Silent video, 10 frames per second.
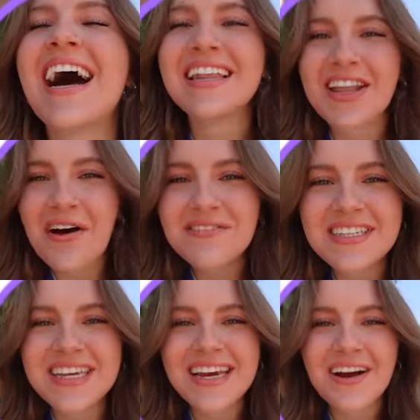I love
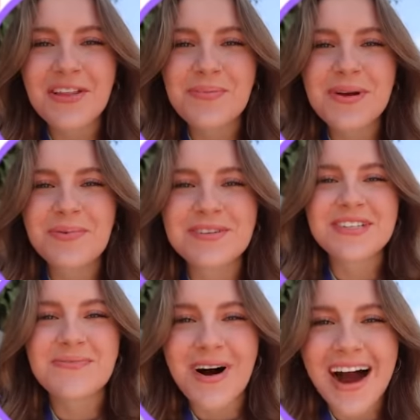seeing other people
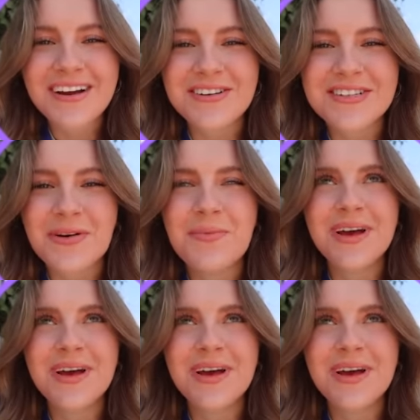smile so